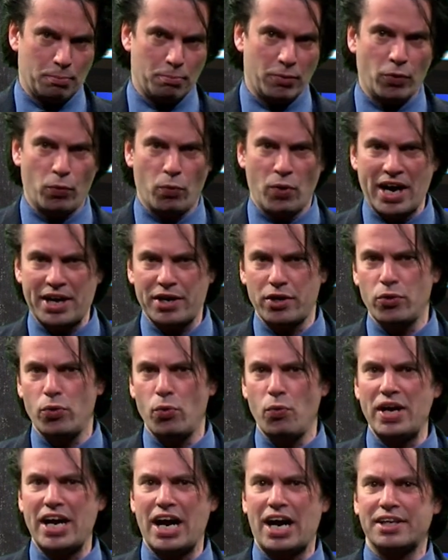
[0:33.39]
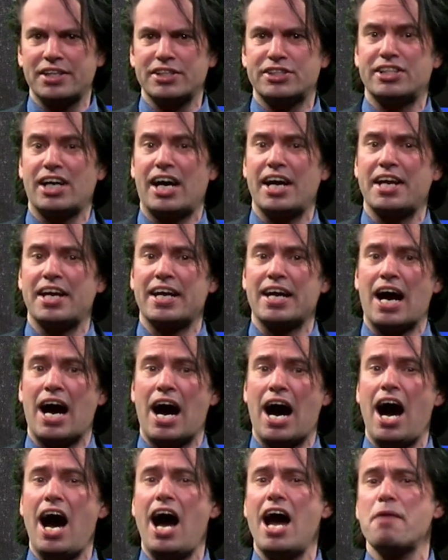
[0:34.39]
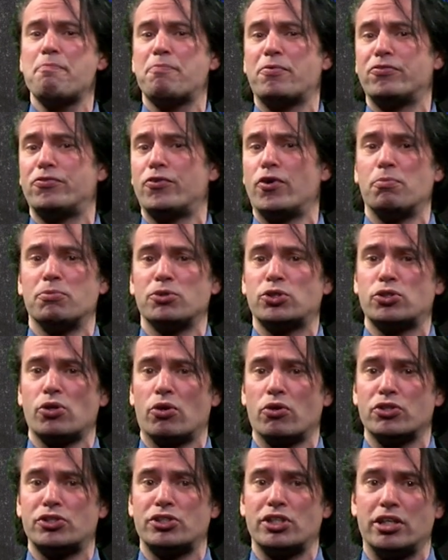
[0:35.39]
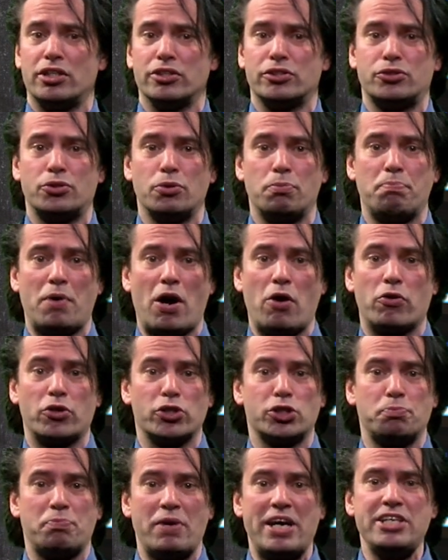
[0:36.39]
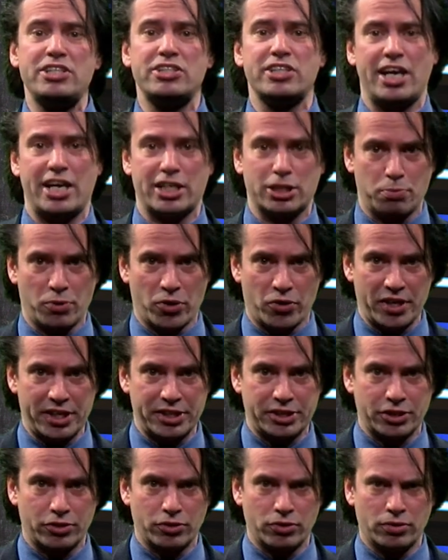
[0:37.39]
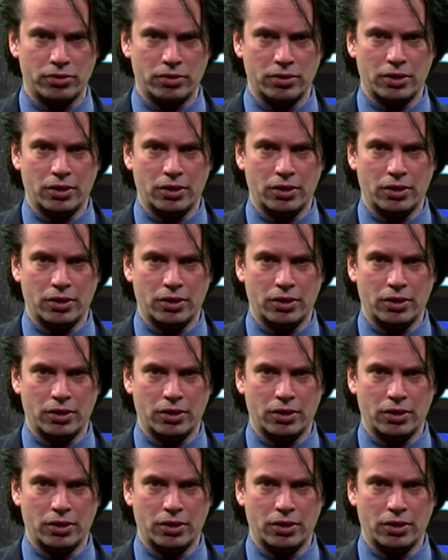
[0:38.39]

But whether we are designing high-performance solar cells to power space exploration